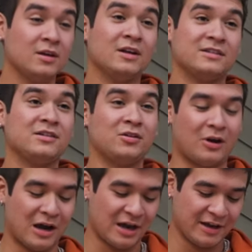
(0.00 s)
It's a
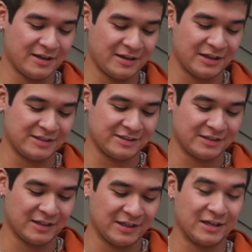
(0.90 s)
little high. It's,
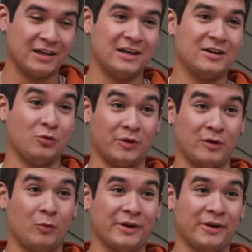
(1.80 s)
you want to get one more